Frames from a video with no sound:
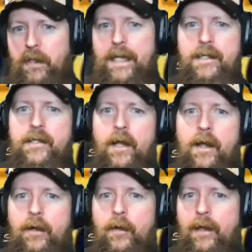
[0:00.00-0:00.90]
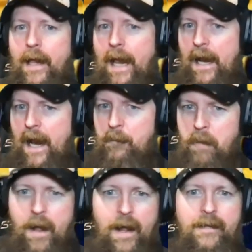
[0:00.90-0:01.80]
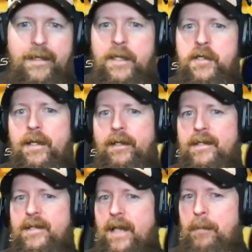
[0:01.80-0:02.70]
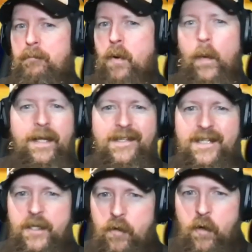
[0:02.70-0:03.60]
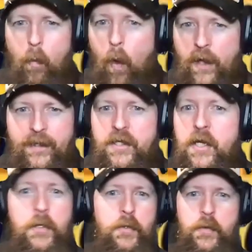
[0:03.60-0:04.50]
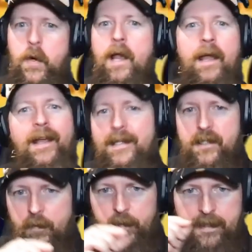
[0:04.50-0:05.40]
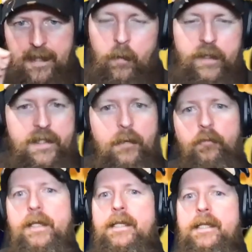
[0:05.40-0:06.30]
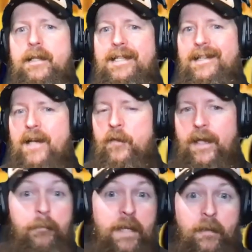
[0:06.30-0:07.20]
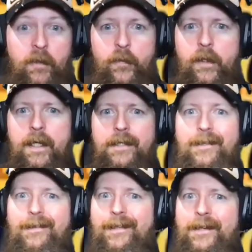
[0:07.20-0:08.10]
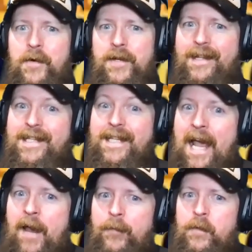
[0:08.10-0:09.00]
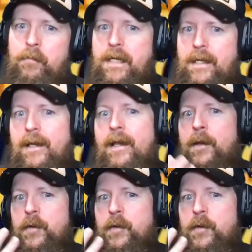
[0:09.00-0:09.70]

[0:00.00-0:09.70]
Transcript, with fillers: blade stock and, and behind the edge thickness of like 0.012 stuff like that where it's a really slicey knife and then people have realized that like you know what it doesn't have to be